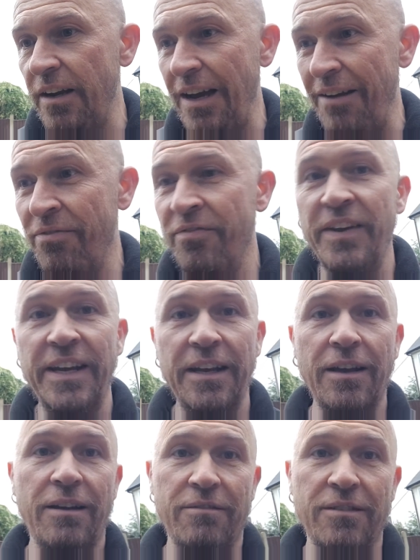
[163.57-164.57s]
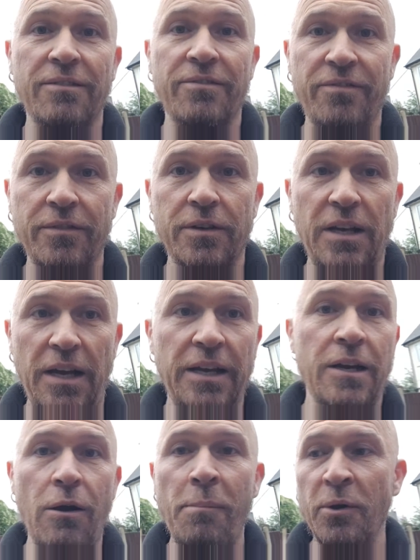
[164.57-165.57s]
I think
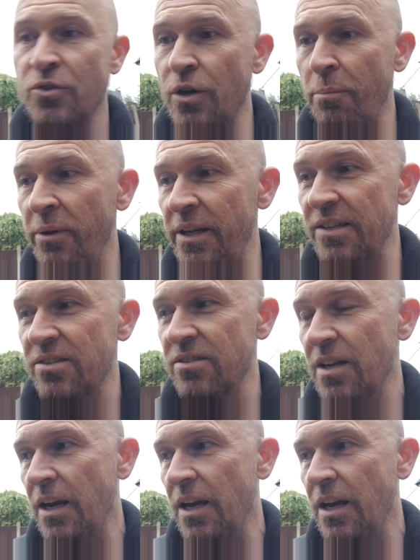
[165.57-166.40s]
I'm on top of this.